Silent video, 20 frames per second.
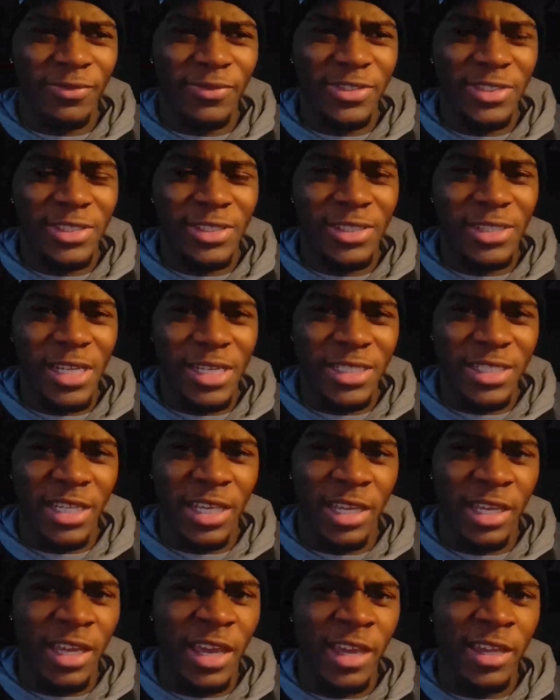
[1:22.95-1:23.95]

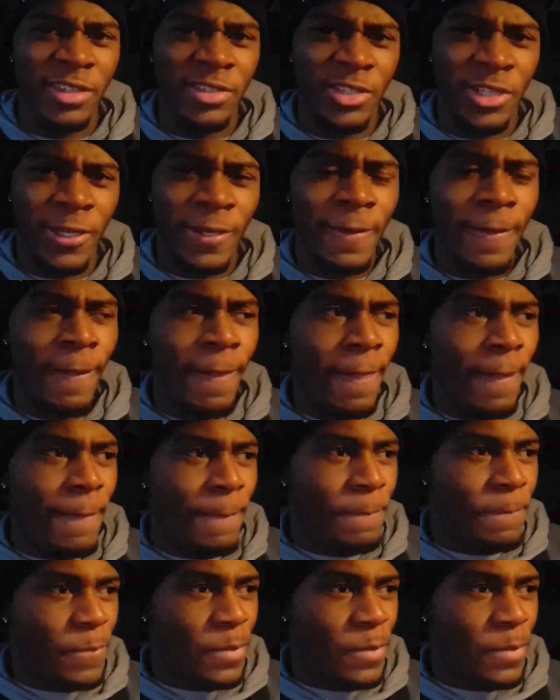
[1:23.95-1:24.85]
16 kg.